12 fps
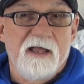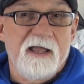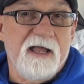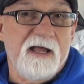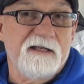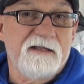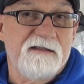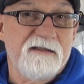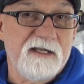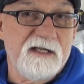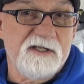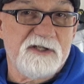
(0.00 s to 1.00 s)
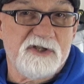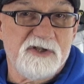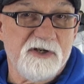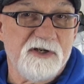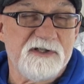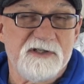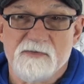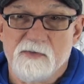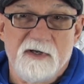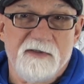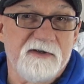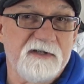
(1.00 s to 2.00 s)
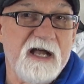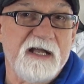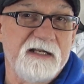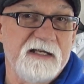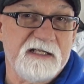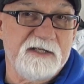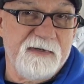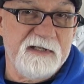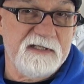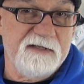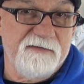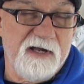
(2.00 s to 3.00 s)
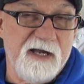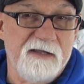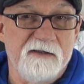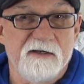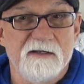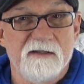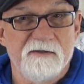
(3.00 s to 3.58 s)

And the shirts, well, they're not inexpensive either.